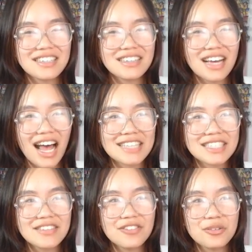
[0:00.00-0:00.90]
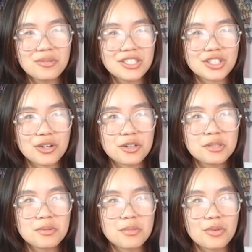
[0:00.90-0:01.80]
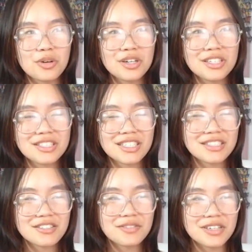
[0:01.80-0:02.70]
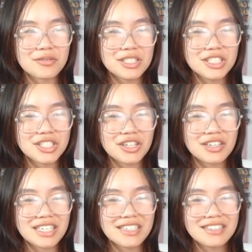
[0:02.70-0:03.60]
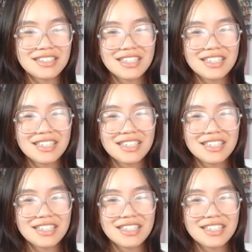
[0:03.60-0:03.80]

asking for reassurance, but more in the sense of like reassuring